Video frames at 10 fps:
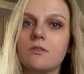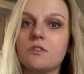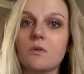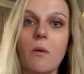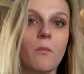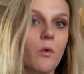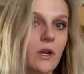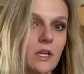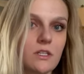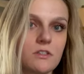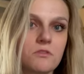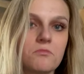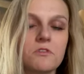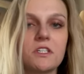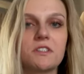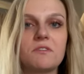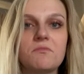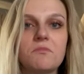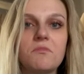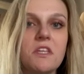do a mortgage? Just
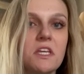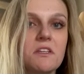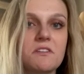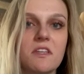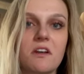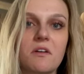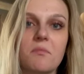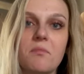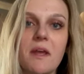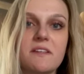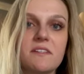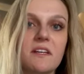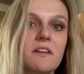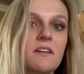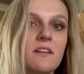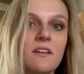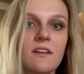things that are basic